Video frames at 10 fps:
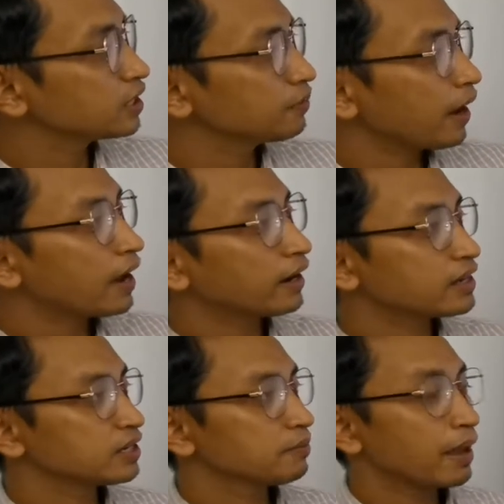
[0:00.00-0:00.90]
system
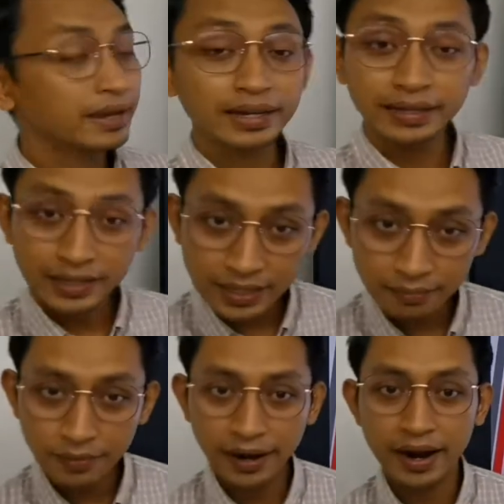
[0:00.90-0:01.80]
act as a
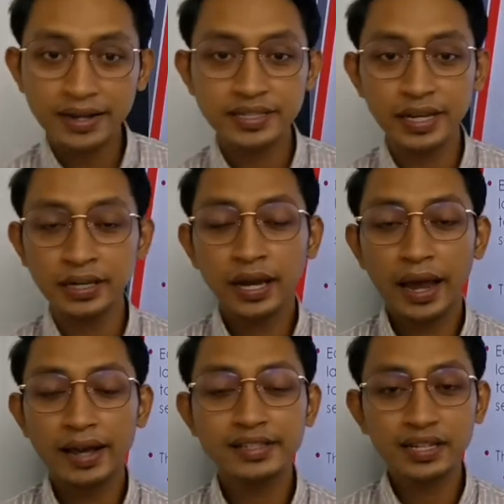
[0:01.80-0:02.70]
mechanism, like I said,
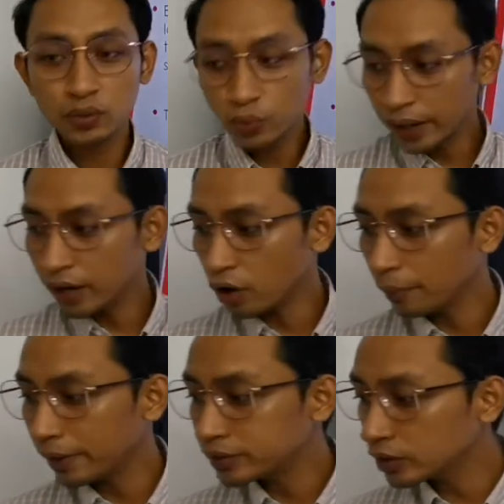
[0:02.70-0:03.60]
as a way
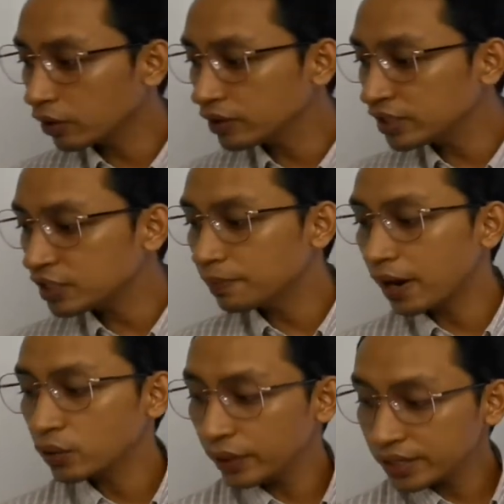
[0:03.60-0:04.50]
or methodologies
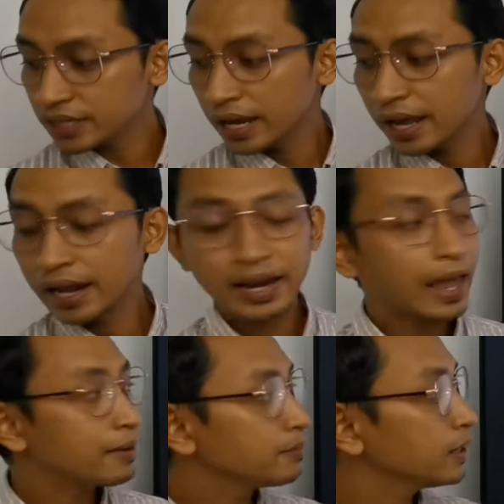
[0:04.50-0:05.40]
by which
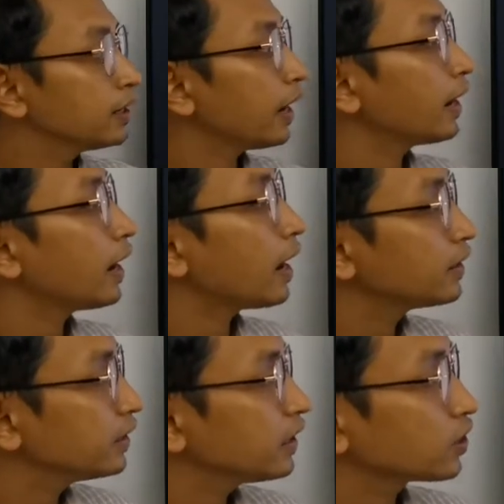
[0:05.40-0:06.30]
labor and
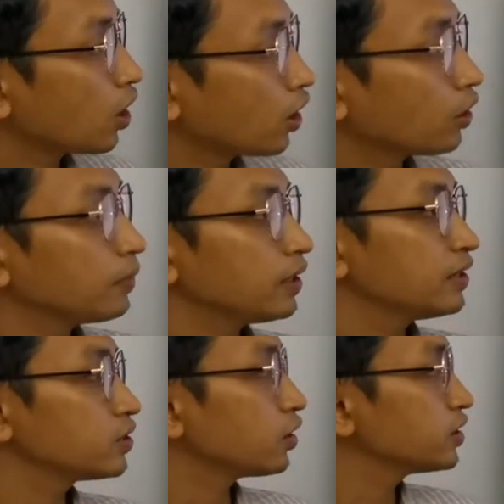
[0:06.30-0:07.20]
other economic
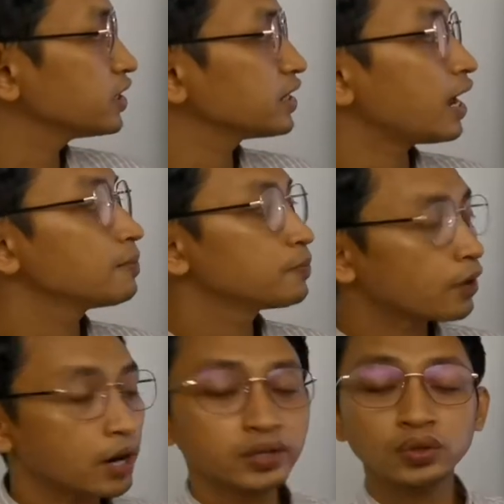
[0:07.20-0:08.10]
resources are
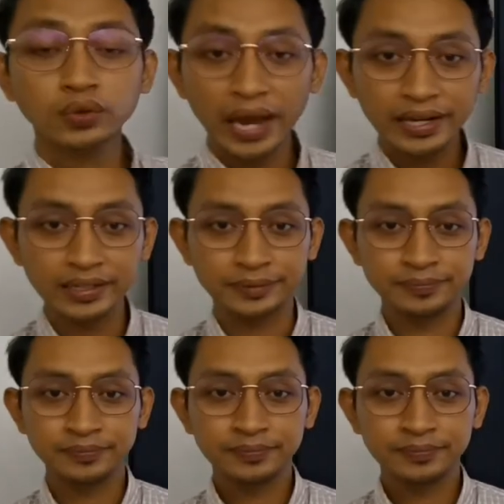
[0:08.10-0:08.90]
brought together.